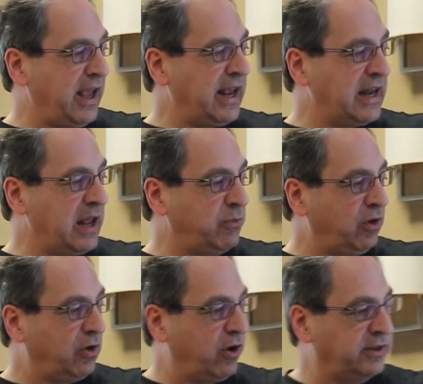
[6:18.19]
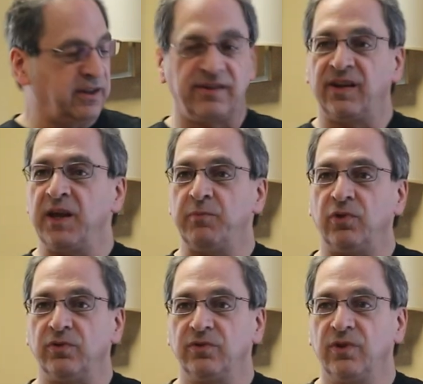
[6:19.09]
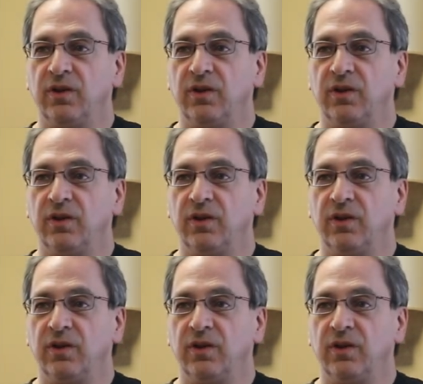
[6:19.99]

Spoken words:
enable or disabled.